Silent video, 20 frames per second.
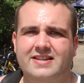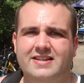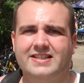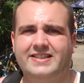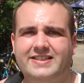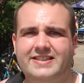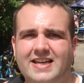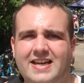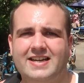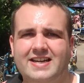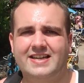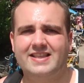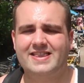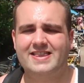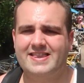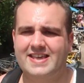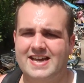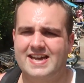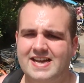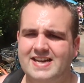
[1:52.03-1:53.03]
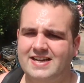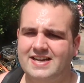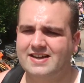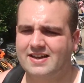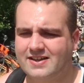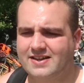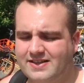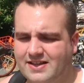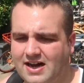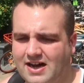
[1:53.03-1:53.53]
The second thing
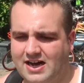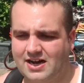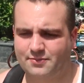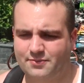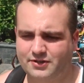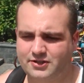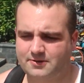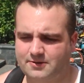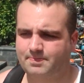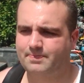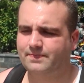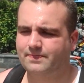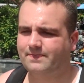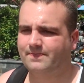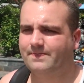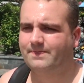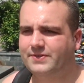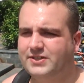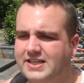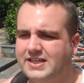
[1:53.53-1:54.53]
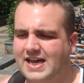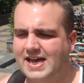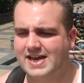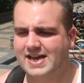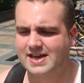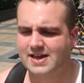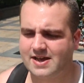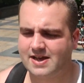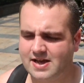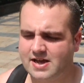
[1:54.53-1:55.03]
that I would
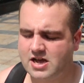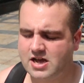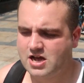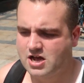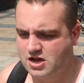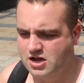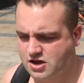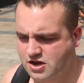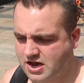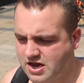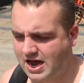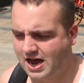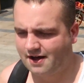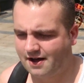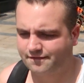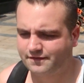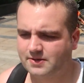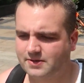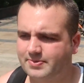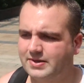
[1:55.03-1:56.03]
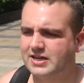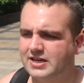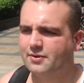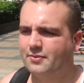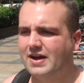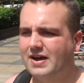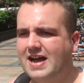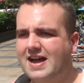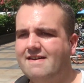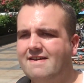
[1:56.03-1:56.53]
say you have to be
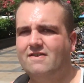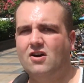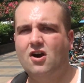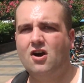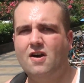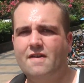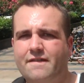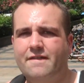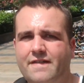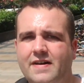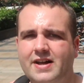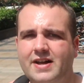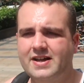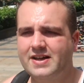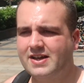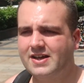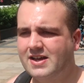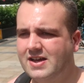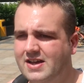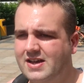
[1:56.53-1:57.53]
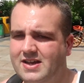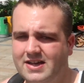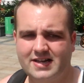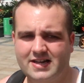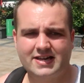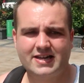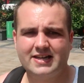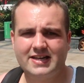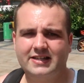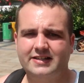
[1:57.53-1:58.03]
aware of
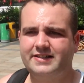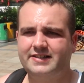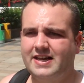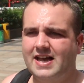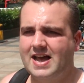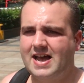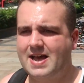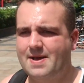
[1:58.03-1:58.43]
is